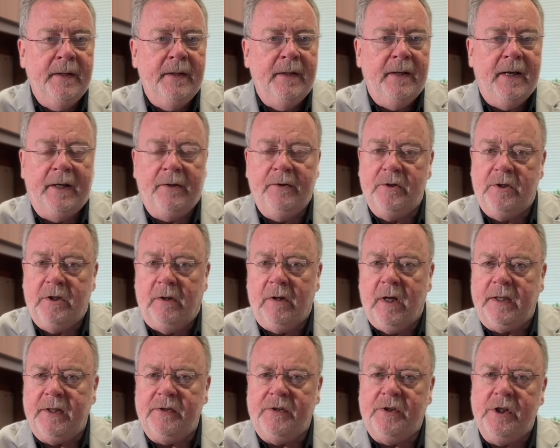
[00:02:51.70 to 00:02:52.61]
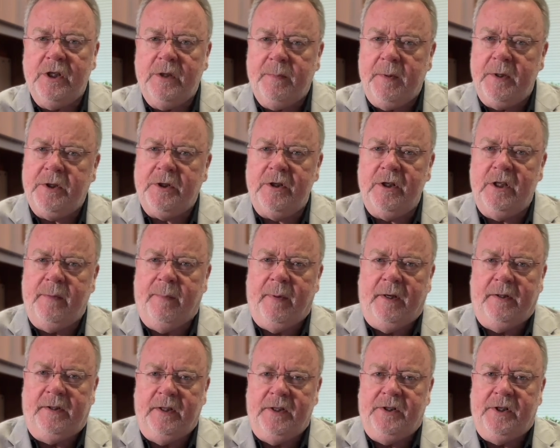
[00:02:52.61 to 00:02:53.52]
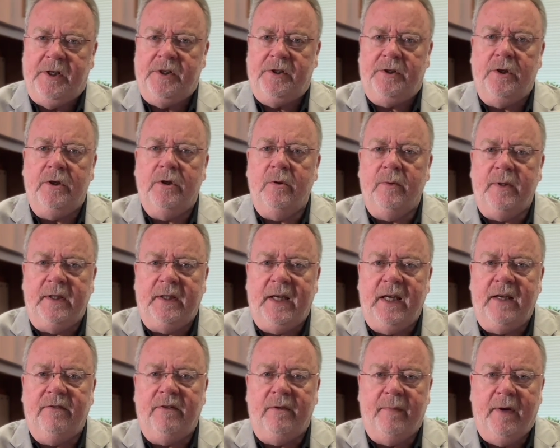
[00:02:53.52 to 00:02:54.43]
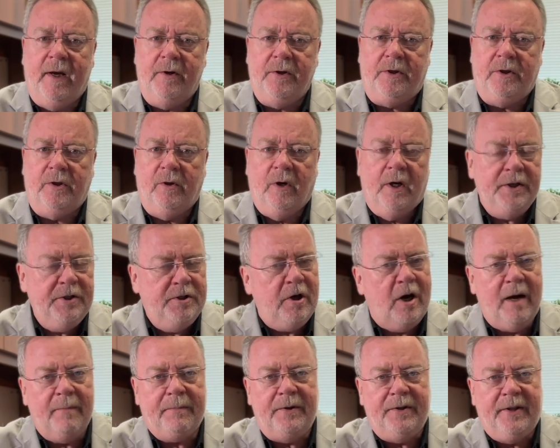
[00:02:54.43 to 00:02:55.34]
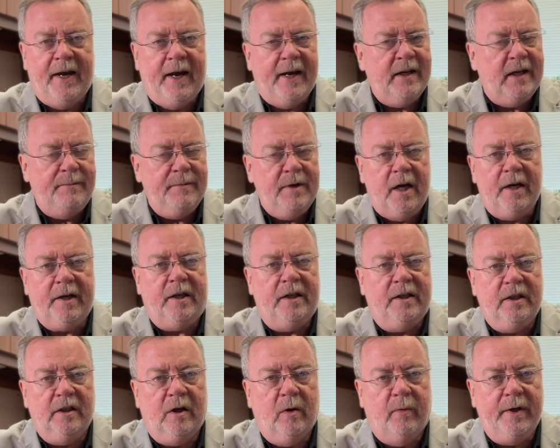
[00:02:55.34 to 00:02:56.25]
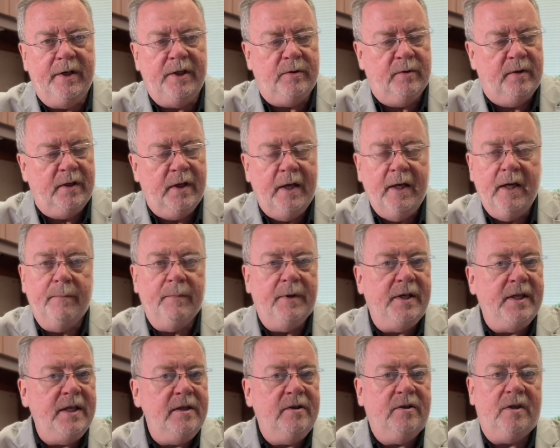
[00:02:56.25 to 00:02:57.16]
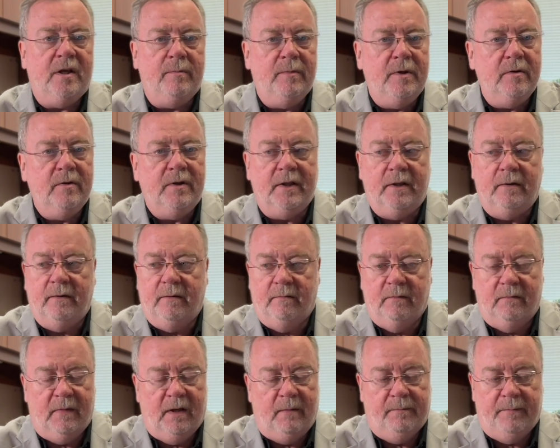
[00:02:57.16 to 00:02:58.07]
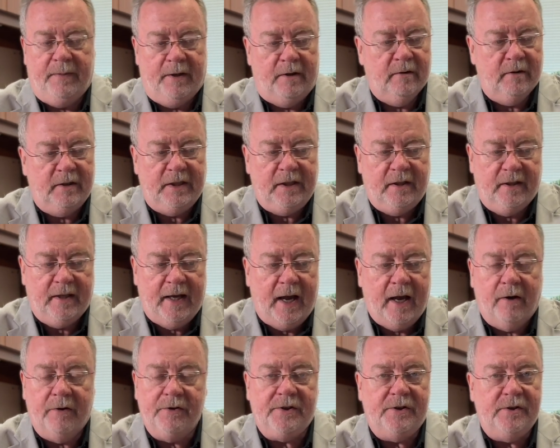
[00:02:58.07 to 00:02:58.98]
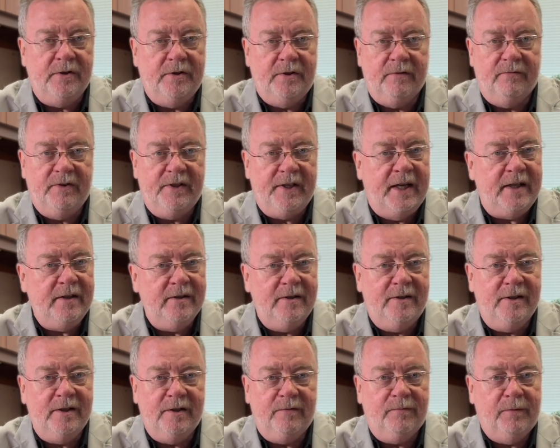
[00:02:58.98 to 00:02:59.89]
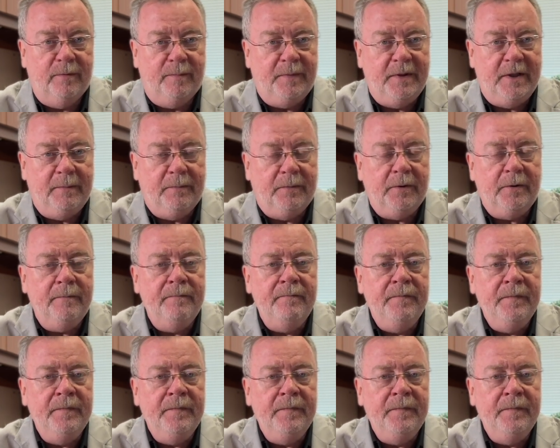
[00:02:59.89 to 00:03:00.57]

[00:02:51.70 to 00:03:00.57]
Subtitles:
And there's a lot of suspicions about this as to who he gave them out to. On top of that, I'm not going to go into it, but he commuted apparently thousands of sentences for people.